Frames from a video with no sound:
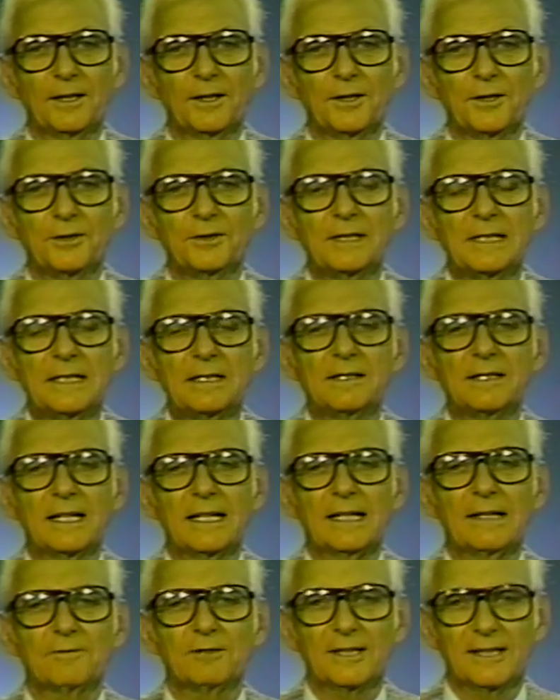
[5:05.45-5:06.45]
You need to
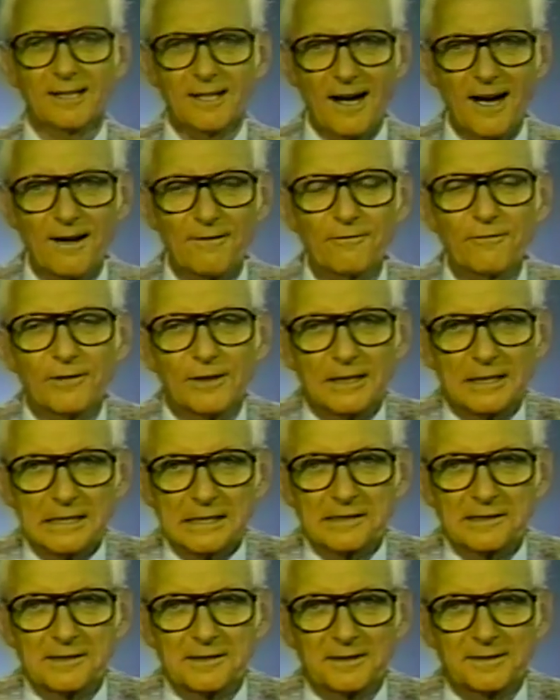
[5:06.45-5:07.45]
have the
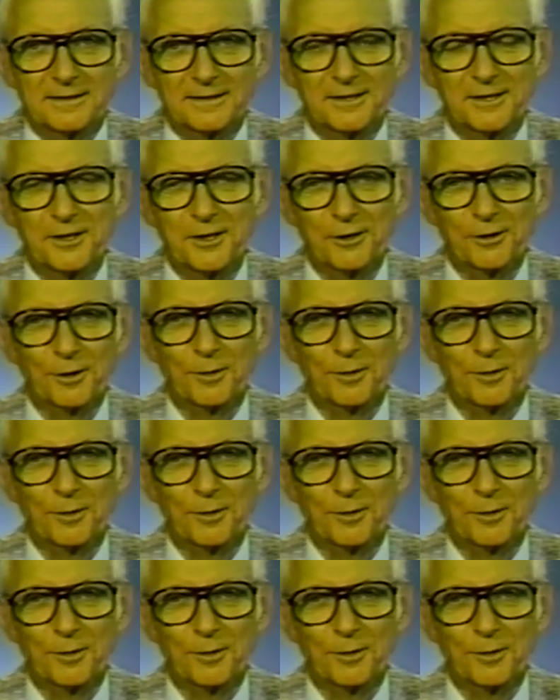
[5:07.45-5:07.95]
confidence in your